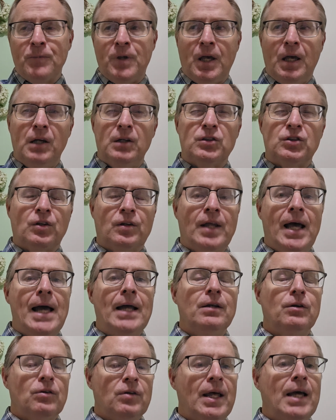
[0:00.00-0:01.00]
Okay, so
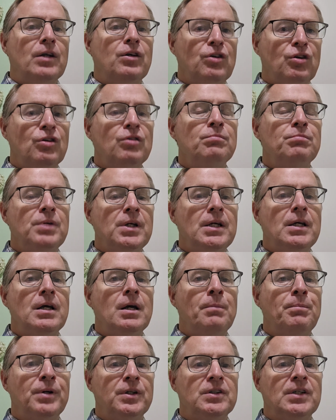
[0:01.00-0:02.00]
that could be
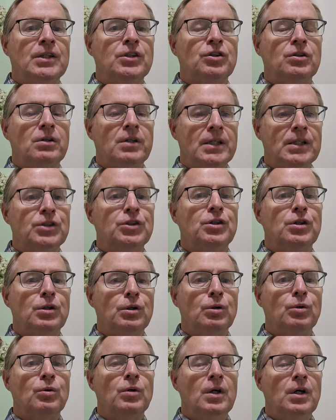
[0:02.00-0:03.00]
a potential
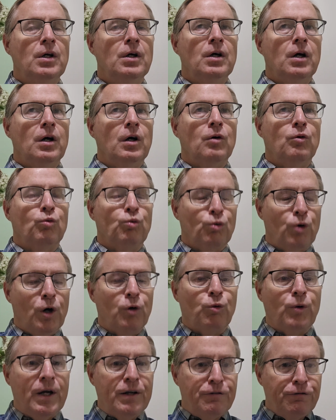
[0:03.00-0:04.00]
issue, a
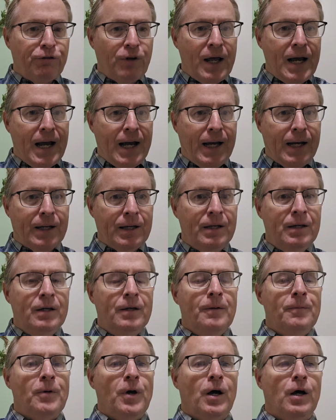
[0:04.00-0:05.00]
red flag
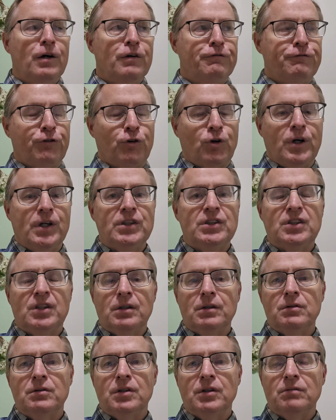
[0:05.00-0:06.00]
for us
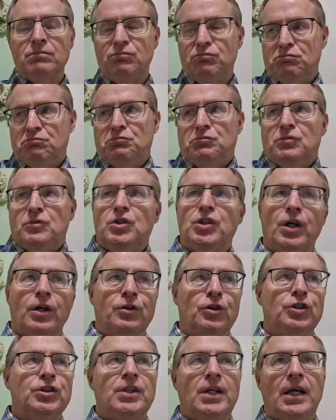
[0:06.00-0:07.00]
to
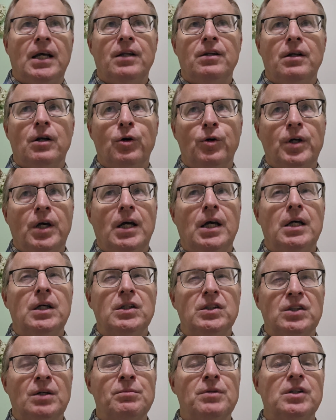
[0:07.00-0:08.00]
understand that,
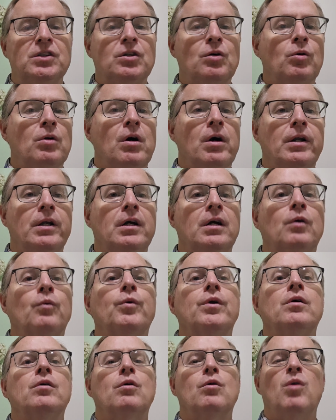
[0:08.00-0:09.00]
okay, something's going on here
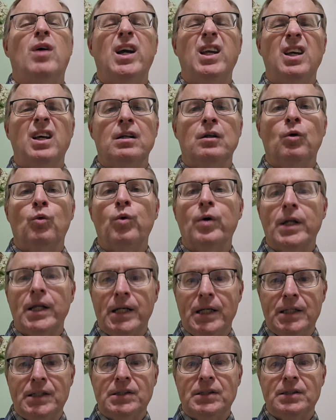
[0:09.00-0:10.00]
and we don't quite yet know what
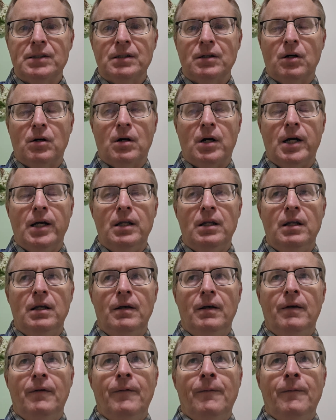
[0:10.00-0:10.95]
it is. All right.